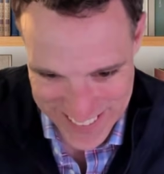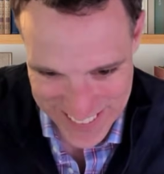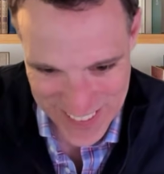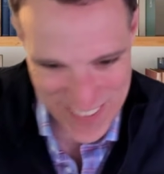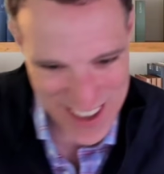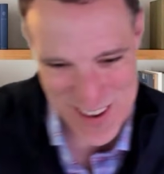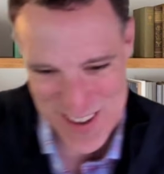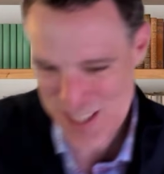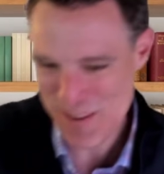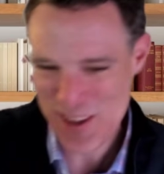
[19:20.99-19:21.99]
And I heard
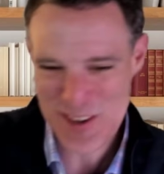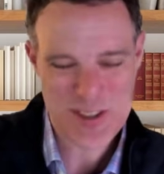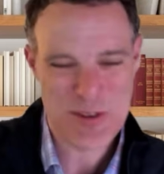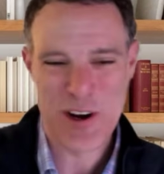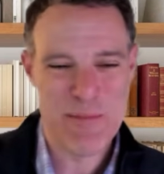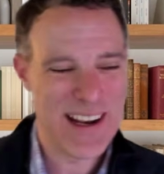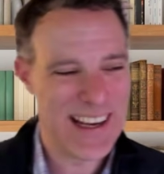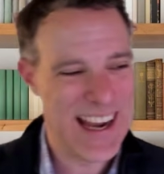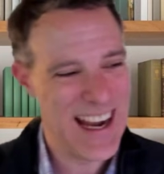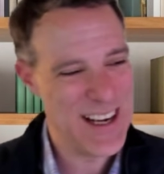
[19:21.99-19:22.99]
some other story about a
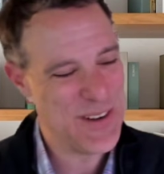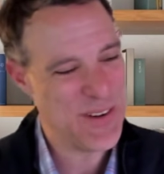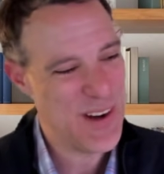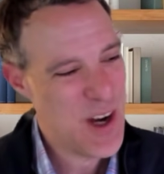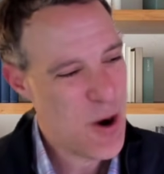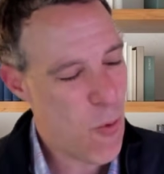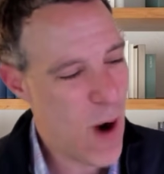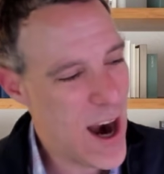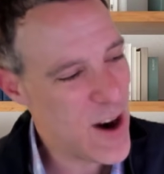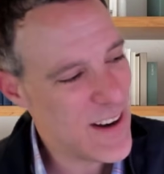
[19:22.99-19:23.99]
guy who
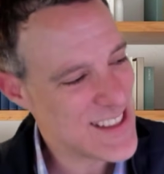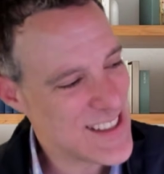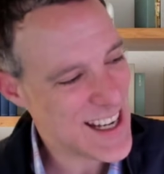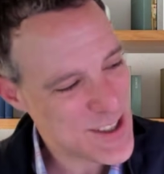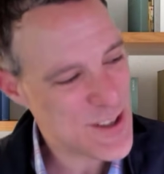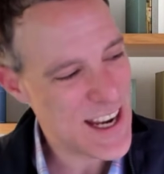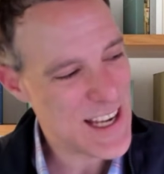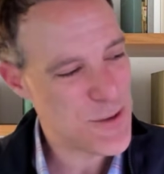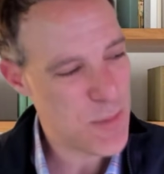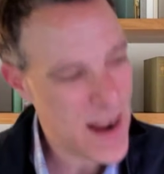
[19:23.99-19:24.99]
wired his
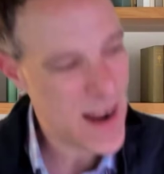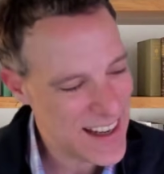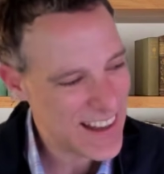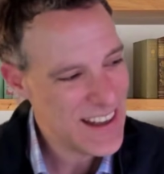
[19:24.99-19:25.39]
exercise bike